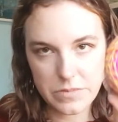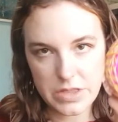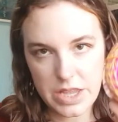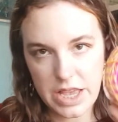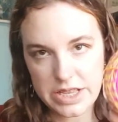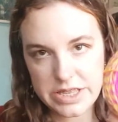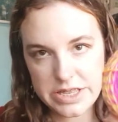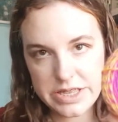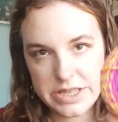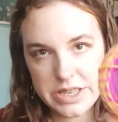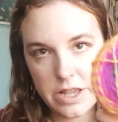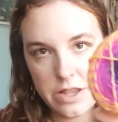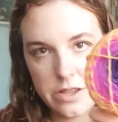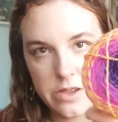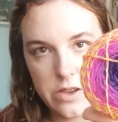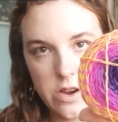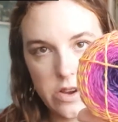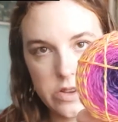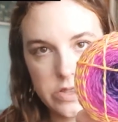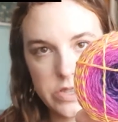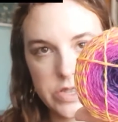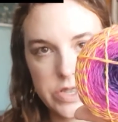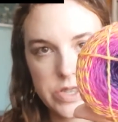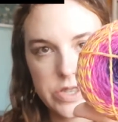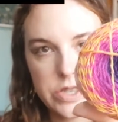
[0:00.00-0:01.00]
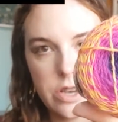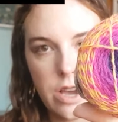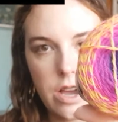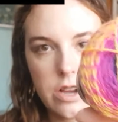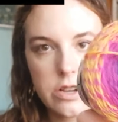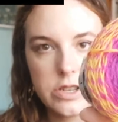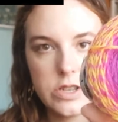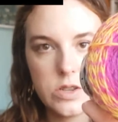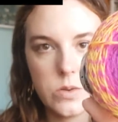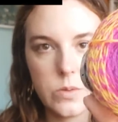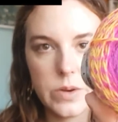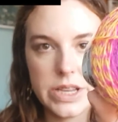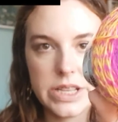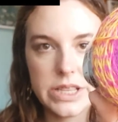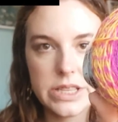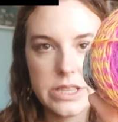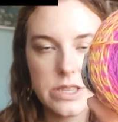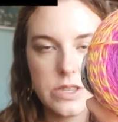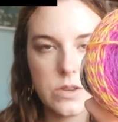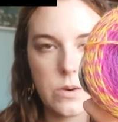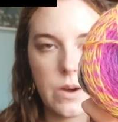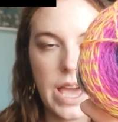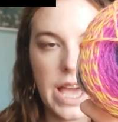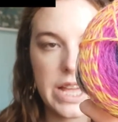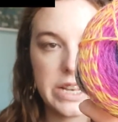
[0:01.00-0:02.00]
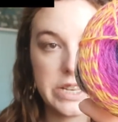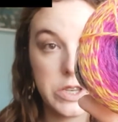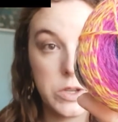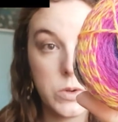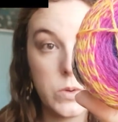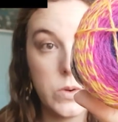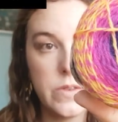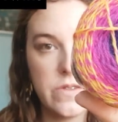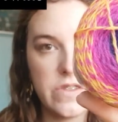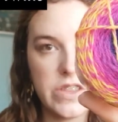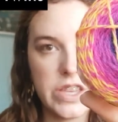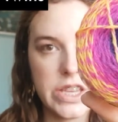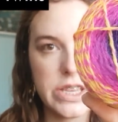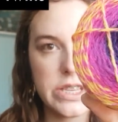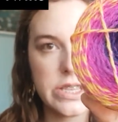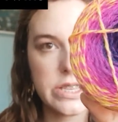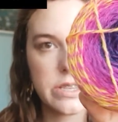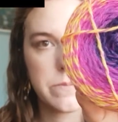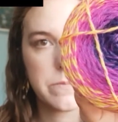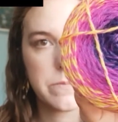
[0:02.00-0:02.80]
Estelle Yarn Sock Twins, so I had 2 of these,